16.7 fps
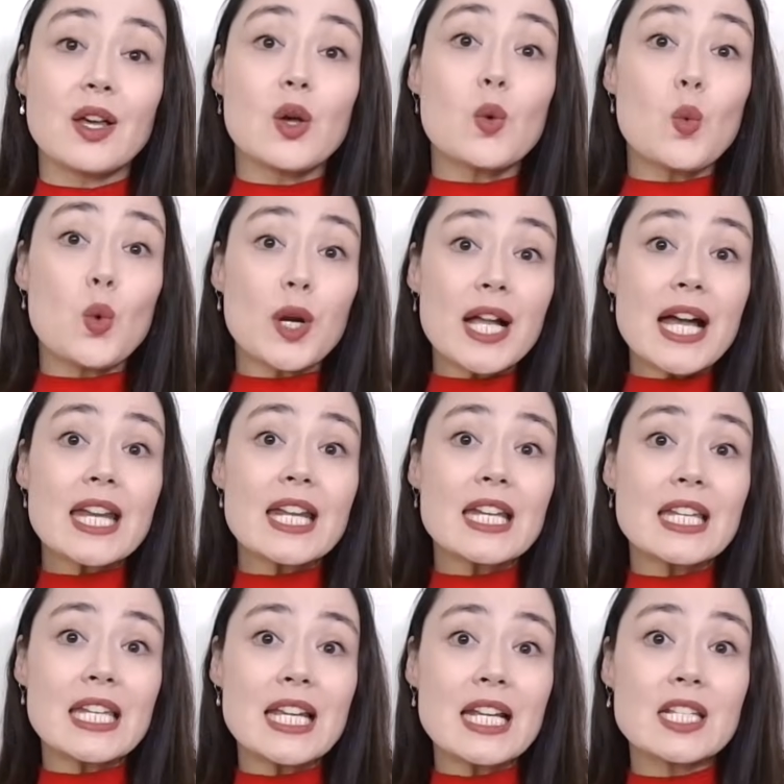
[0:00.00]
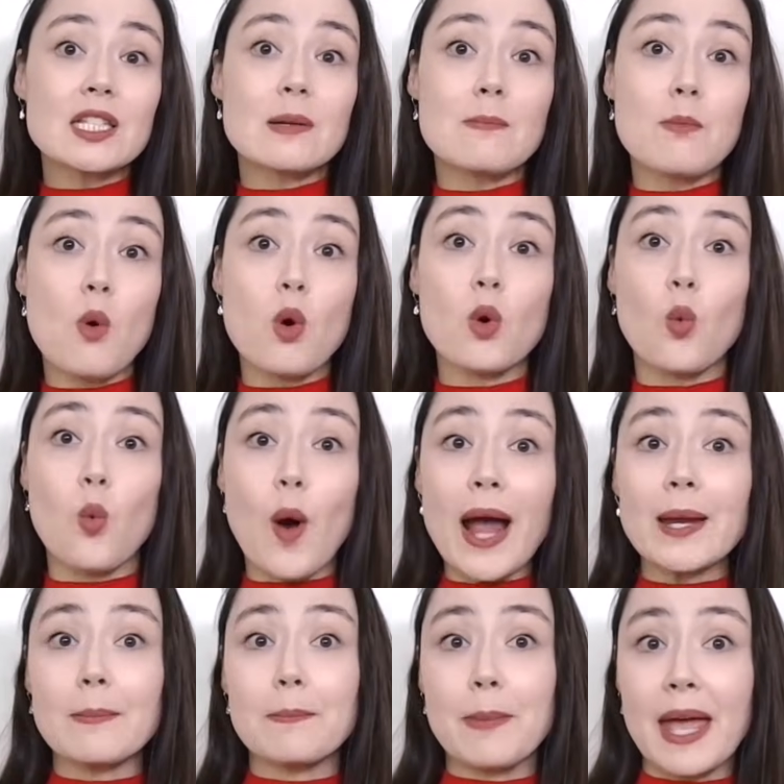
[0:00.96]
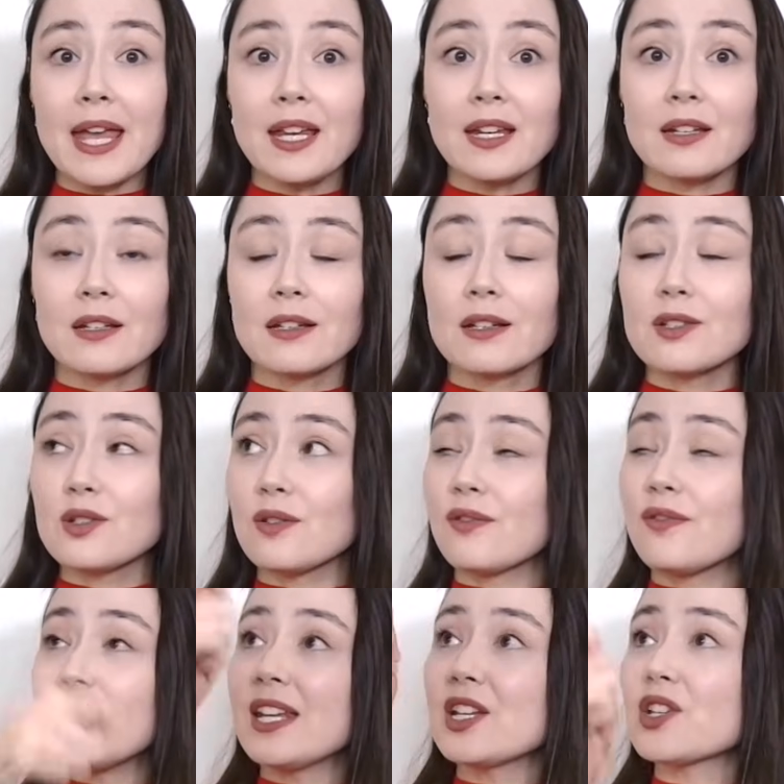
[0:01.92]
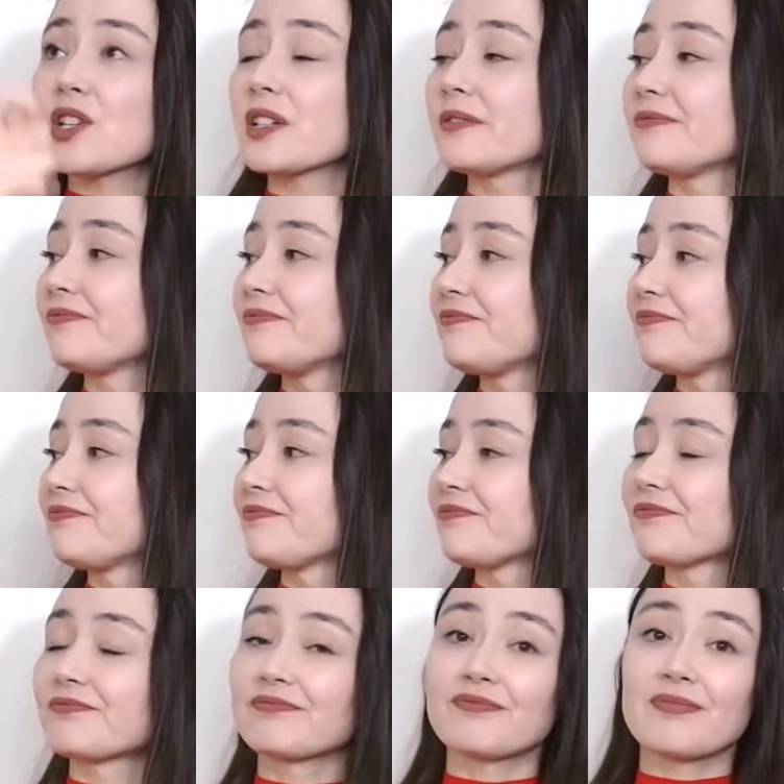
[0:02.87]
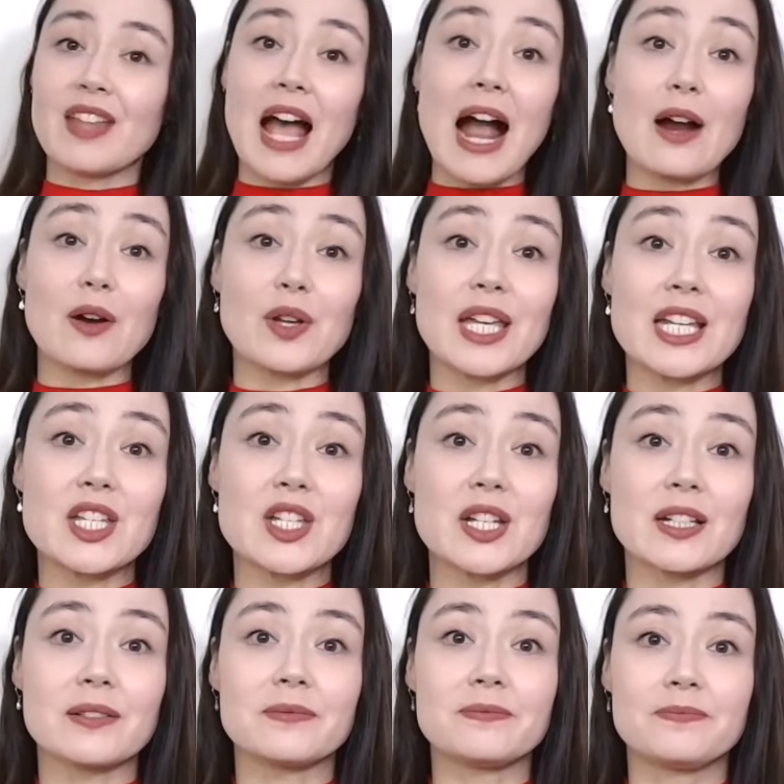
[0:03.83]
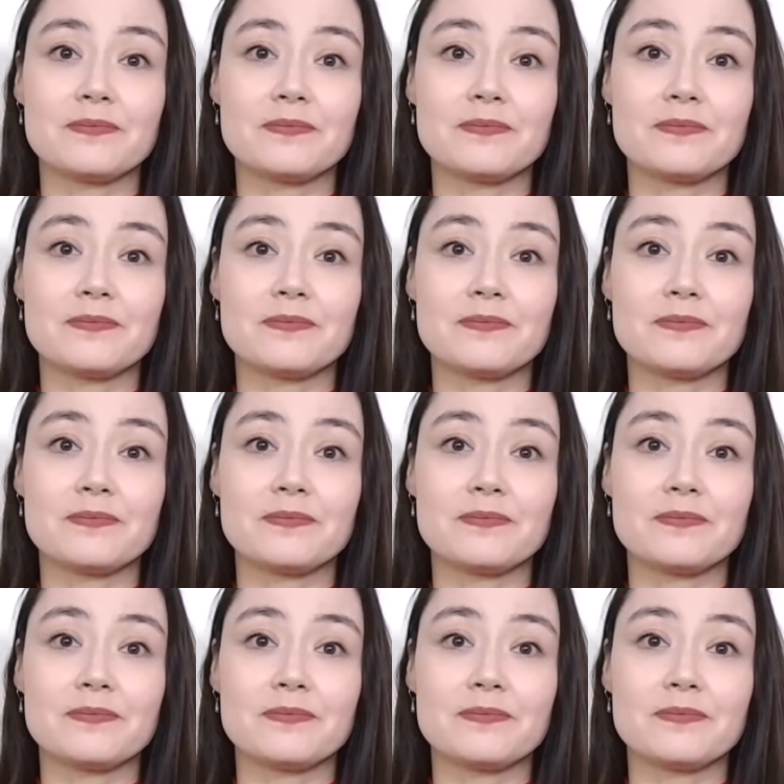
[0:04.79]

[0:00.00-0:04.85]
We're going to need some more white paint to finish our kitchen.